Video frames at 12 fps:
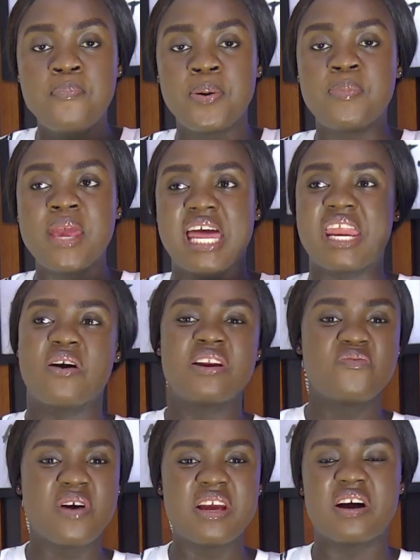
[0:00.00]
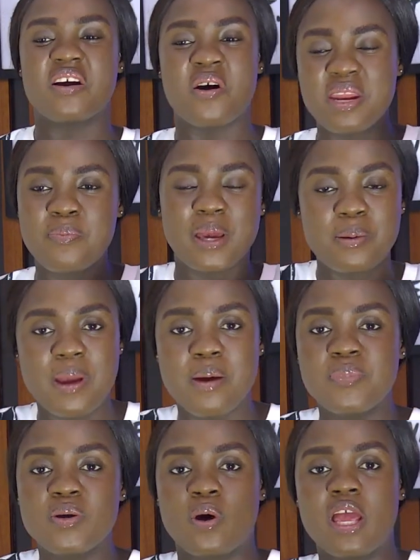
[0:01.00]
ana oni way oni big man bi ko
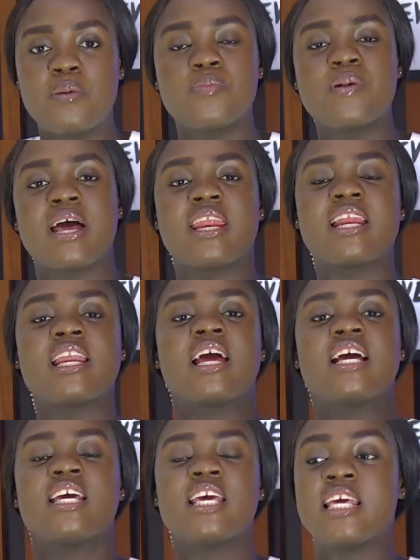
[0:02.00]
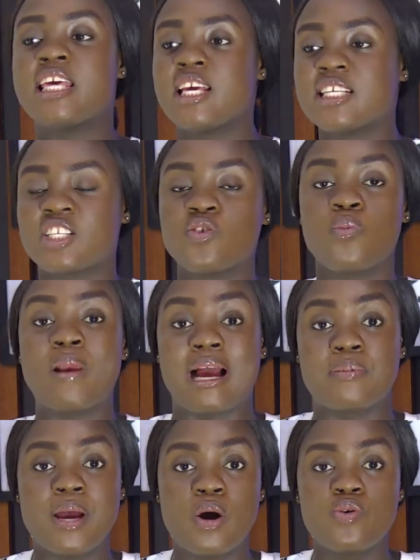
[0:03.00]
ye bibia then she will blackmail
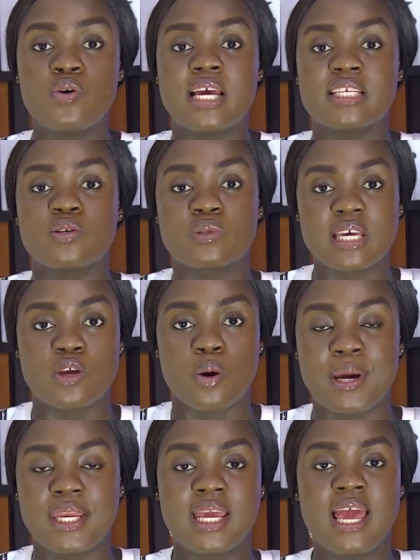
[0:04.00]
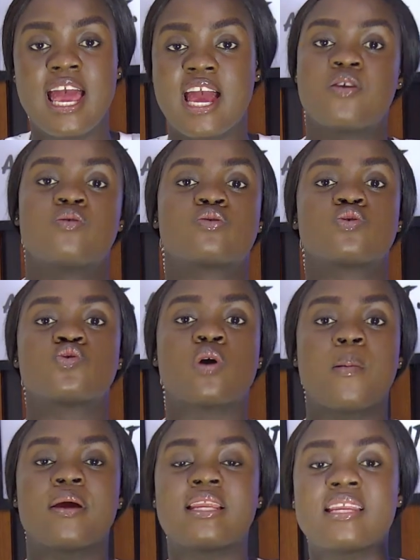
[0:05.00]
you then she will take your money and also she will come and
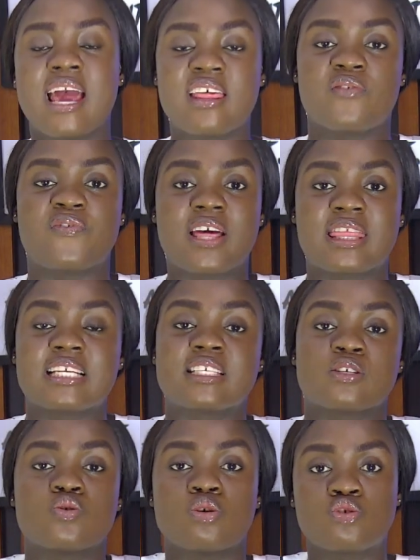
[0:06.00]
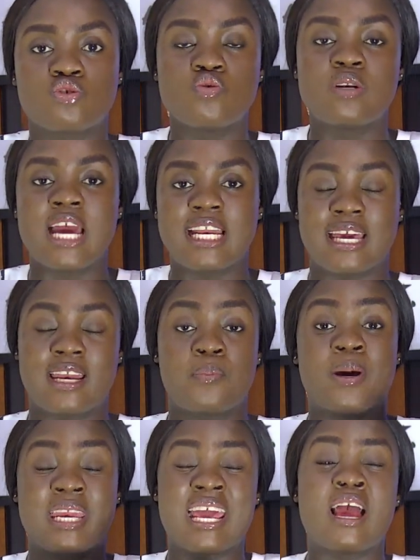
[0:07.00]
deny the fact that is not true near there but
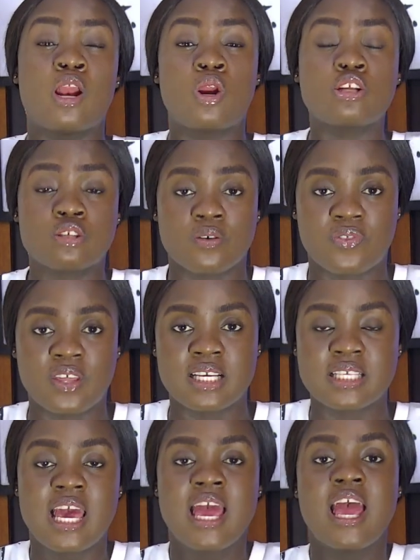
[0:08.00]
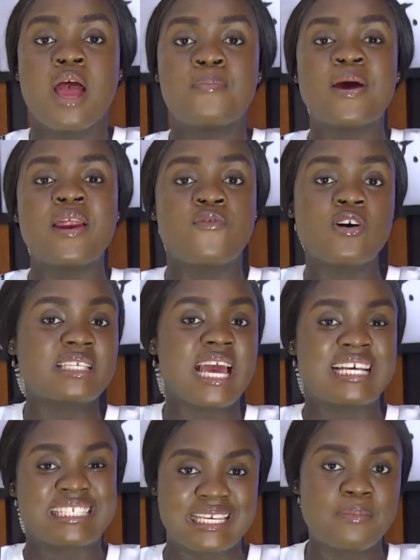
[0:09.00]
a lot of things and penifo say
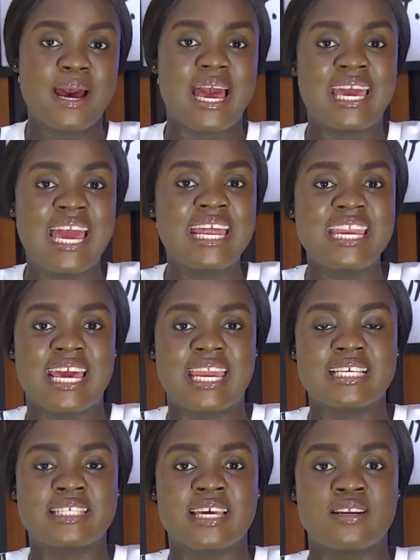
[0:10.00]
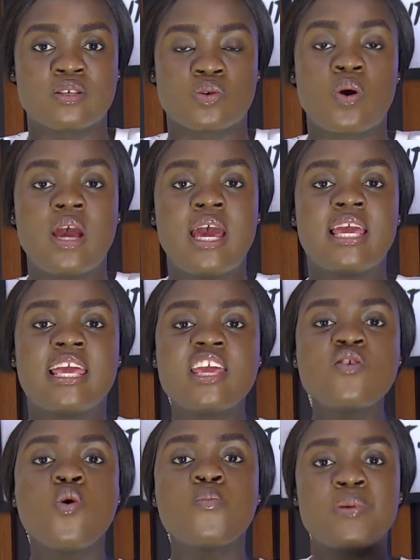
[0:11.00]
asema any dance here so ye hu
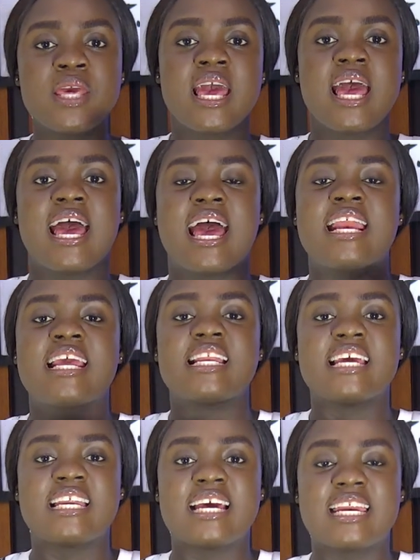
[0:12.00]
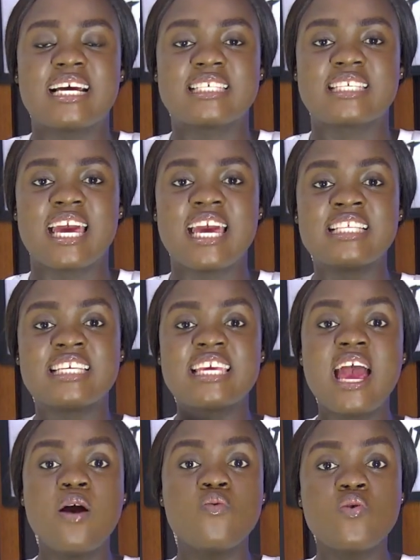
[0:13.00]
bi any dia dance here it ye
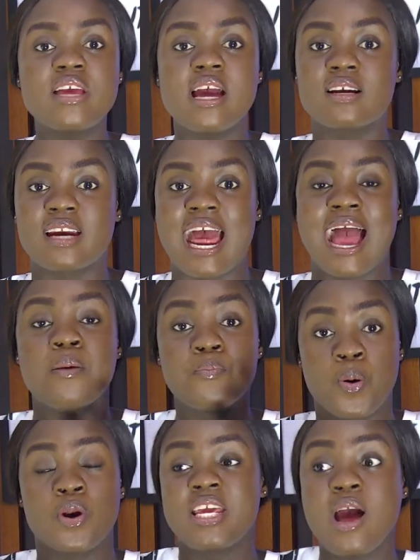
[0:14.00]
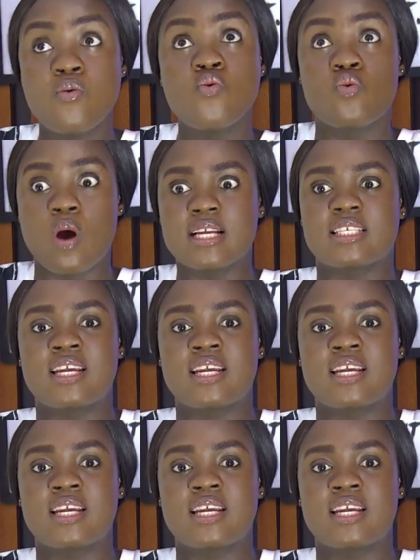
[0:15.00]
hu ye kra mpo ye hu kwa akire ye hu